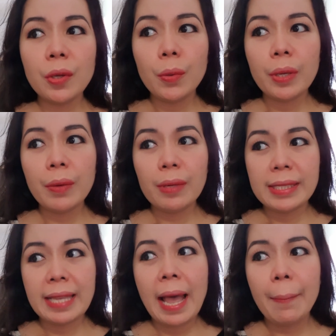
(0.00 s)
knowing
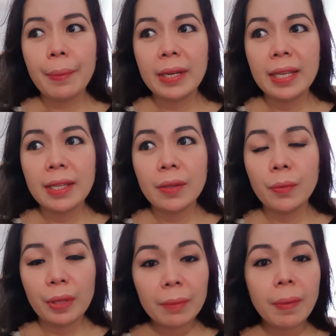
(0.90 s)
what's happening
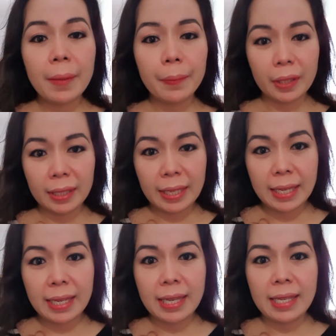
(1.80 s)
with my
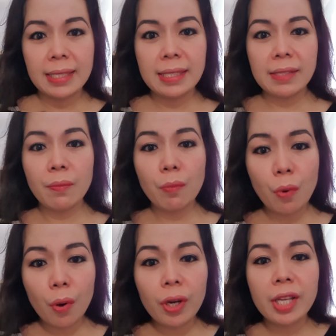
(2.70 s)
body is
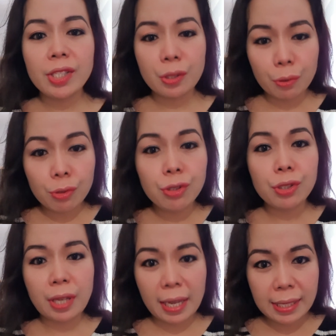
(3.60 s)
more
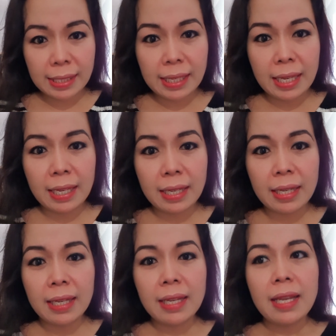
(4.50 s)
excruciating
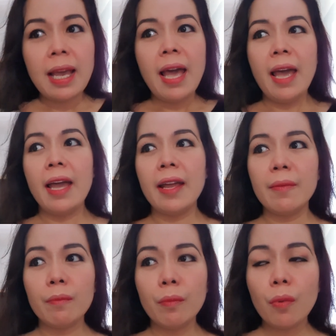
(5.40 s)

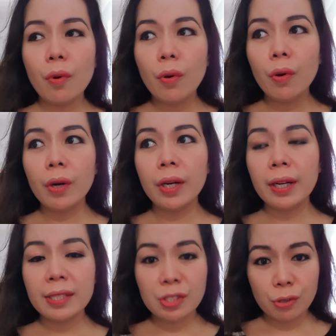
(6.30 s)
and
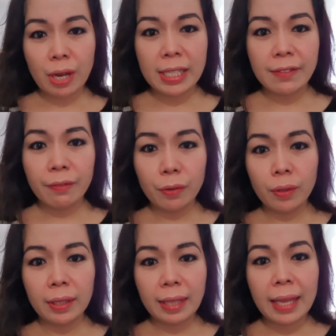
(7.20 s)
more
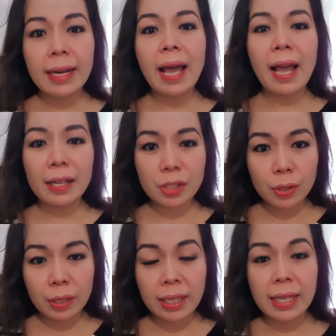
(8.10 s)
stressful than
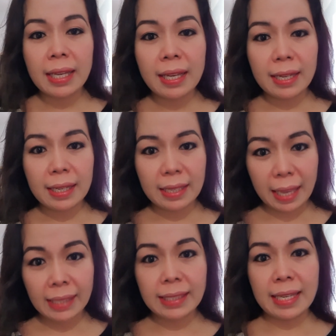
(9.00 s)
actually
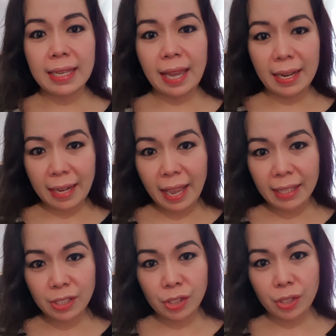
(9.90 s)
getting an
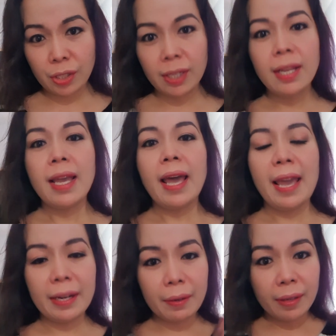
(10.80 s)
answer
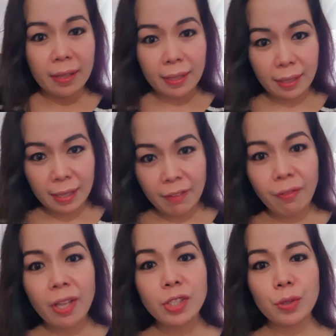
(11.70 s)
and
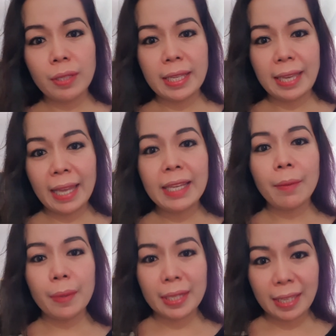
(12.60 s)
eventually getting
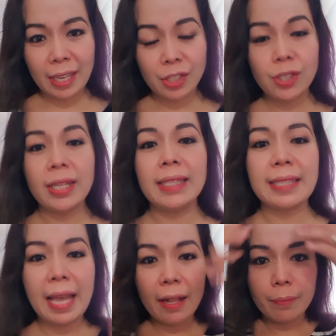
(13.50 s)
a medication that
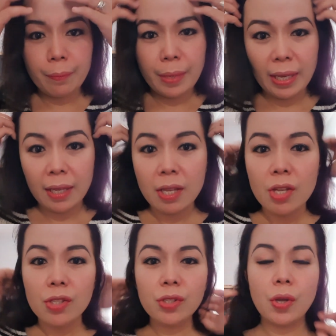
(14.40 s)
helped me.
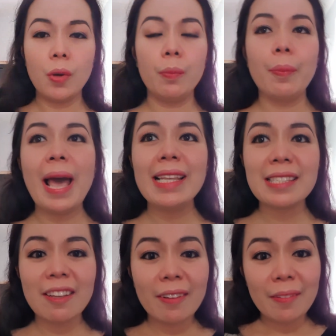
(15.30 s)
So pass,
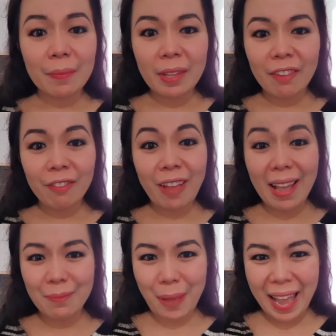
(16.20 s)
fa-
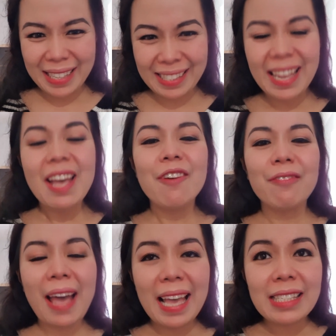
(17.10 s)
pass,
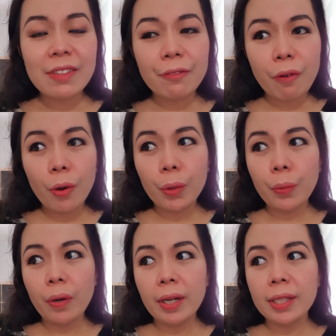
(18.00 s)
fast
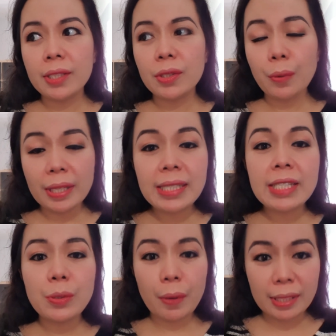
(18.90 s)
forward
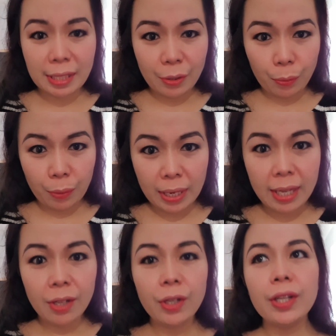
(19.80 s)

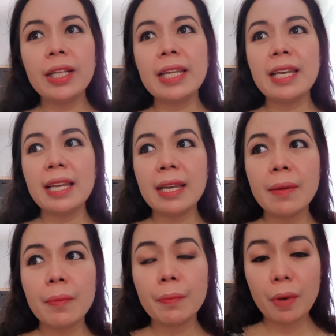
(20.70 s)
2023, early
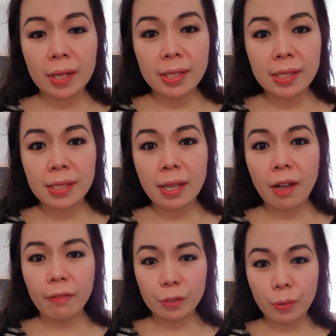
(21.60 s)
months
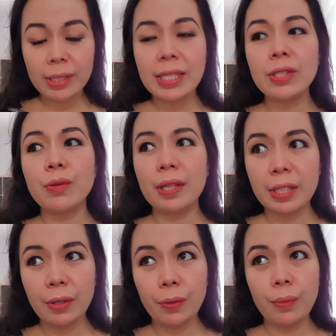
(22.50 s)
of
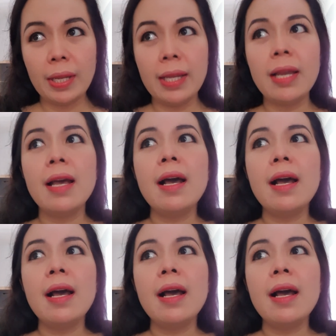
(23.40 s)
2023,